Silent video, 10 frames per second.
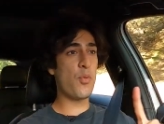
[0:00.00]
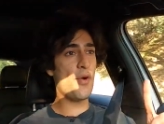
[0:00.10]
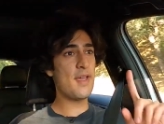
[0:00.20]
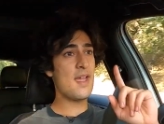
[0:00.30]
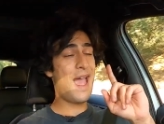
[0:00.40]

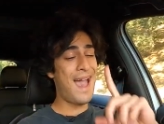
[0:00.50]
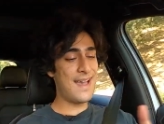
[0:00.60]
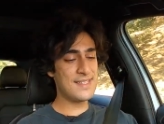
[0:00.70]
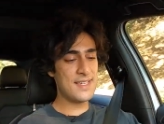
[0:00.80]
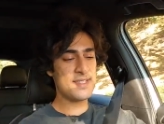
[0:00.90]
point,
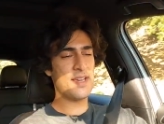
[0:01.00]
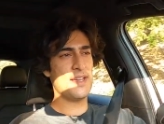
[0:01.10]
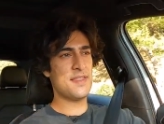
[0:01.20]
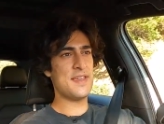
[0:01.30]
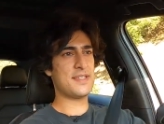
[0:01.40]
as is
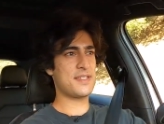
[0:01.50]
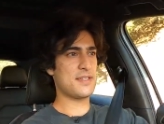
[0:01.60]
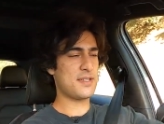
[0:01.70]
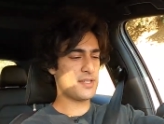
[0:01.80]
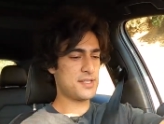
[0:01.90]
this
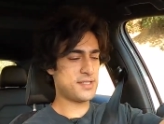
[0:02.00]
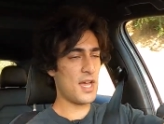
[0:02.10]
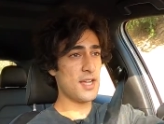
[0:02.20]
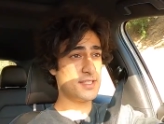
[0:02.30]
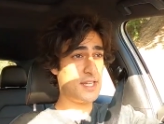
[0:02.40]

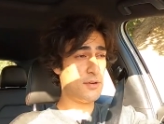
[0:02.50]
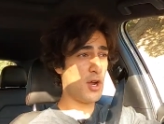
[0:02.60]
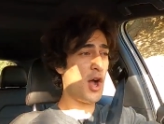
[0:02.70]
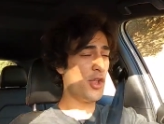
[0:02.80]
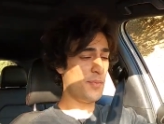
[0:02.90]
steering
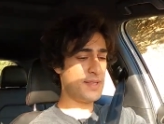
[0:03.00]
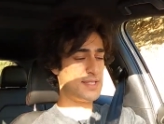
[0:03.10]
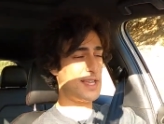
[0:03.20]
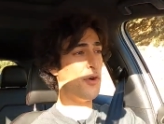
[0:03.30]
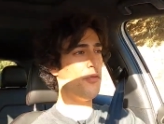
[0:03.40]
column
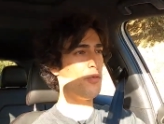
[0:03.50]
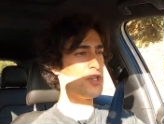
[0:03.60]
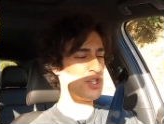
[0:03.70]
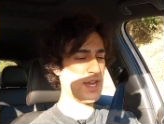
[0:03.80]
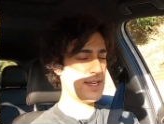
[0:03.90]
itself,
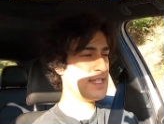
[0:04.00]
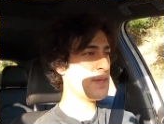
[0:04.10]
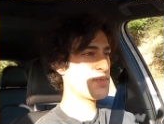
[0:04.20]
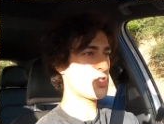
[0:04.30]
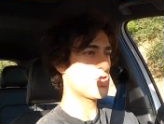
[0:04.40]
which
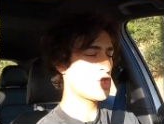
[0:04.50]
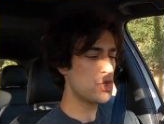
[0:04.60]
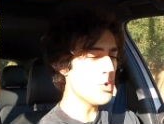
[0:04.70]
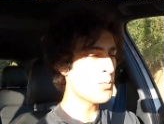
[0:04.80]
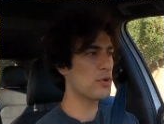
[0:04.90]
dips
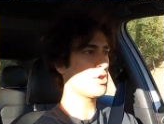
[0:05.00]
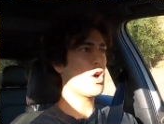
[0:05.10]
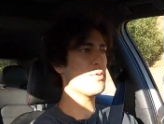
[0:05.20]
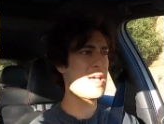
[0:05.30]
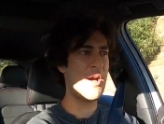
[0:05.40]
super
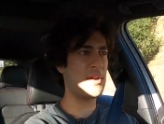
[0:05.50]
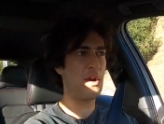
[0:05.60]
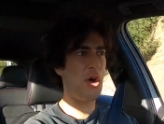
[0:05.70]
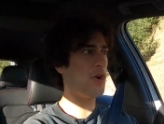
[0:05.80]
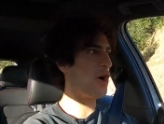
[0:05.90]
low down in
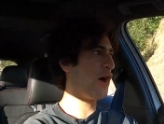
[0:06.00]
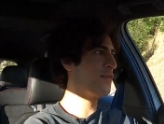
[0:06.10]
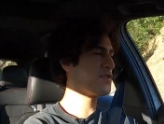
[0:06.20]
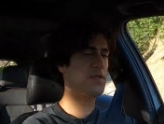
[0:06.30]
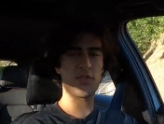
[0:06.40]
all
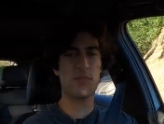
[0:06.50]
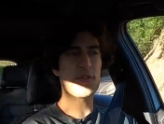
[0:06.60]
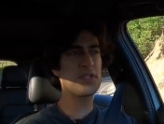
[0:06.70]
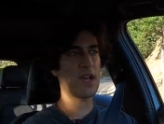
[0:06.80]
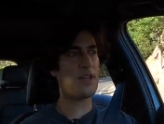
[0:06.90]
Golfs for some
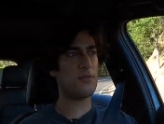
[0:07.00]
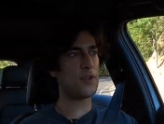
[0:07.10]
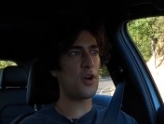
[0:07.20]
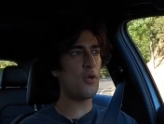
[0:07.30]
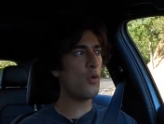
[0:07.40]
reason. I don't
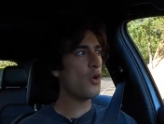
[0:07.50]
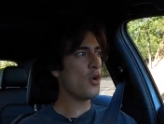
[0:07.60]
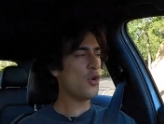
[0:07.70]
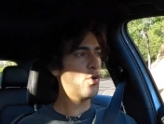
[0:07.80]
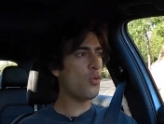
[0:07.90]
know
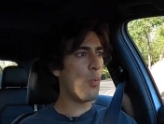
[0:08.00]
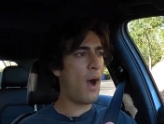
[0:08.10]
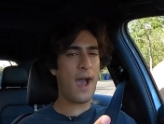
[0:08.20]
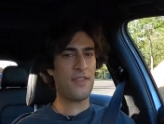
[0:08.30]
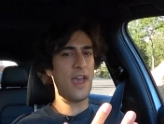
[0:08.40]

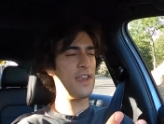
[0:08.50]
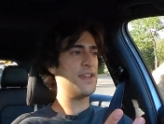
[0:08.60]
why that